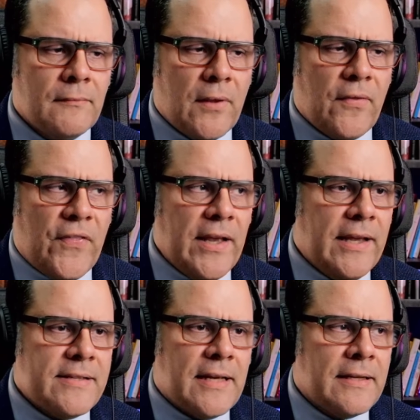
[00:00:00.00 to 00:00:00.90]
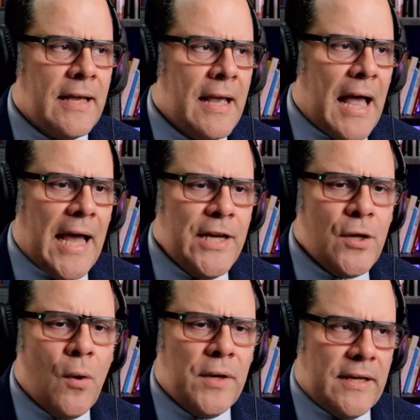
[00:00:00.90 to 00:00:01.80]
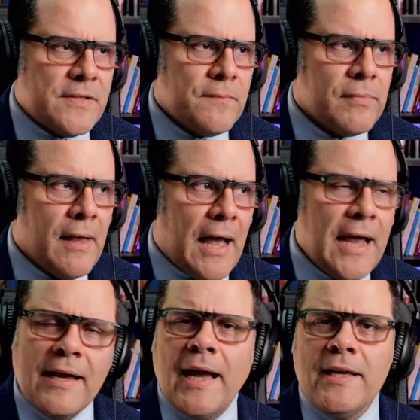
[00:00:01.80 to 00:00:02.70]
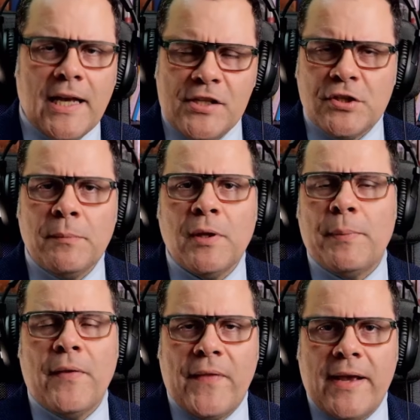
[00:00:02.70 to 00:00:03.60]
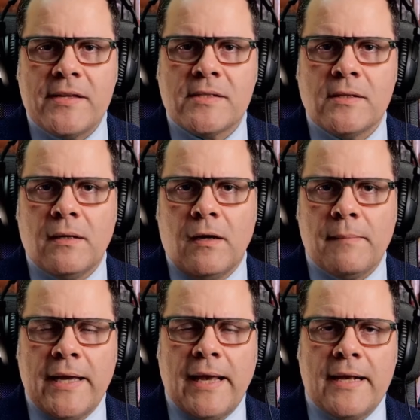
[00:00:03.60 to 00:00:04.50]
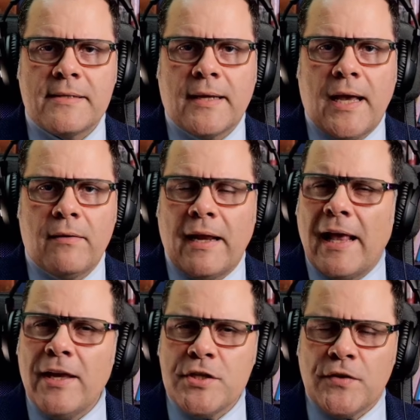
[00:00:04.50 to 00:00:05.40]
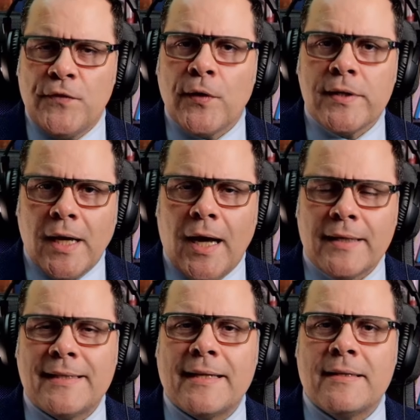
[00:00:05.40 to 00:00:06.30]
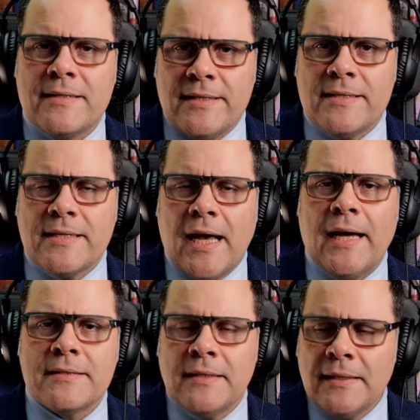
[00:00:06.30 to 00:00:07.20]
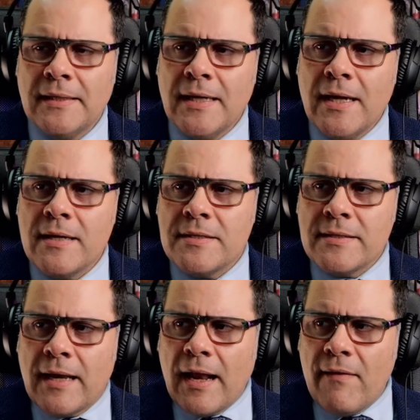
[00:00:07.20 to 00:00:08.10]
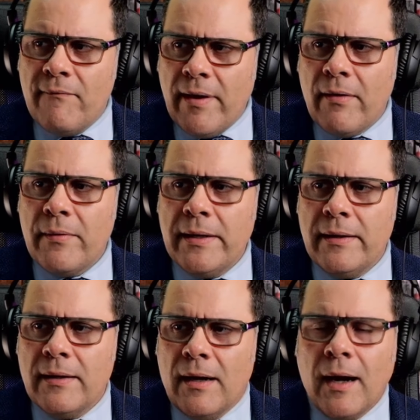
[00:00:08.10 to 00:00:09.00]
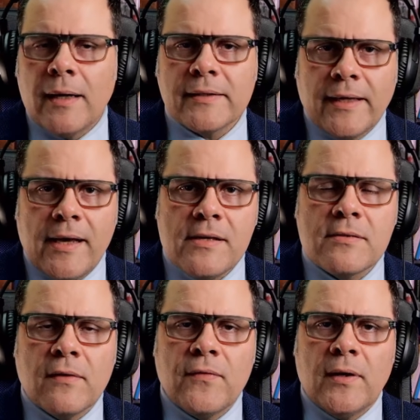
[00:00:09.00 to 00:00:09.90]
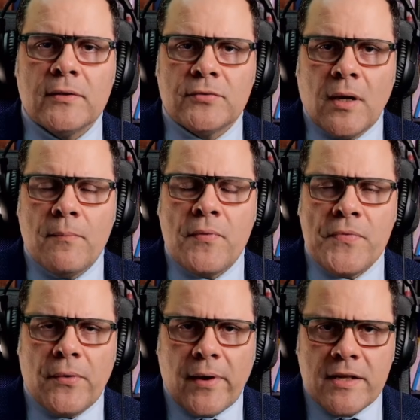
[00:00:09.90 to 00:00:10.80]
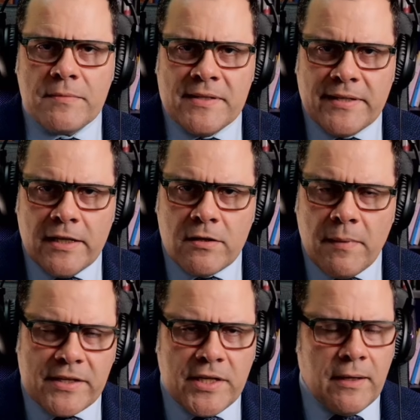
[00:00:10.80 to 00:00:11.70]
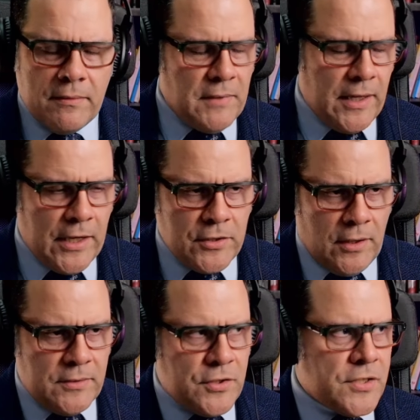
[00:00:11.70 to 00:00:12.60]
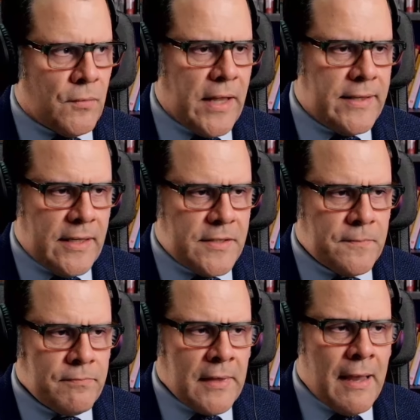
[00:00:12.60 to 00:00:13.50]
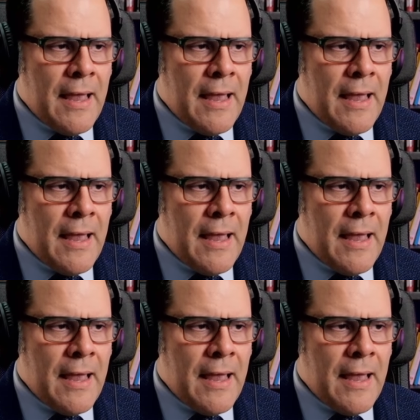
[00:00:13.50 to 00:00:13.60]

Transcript: But the thing is that I noticed, I stumbled upon this on my ex account, and I just forgot that she's got a very hard case of Trump derangement syndrome. But I just read this.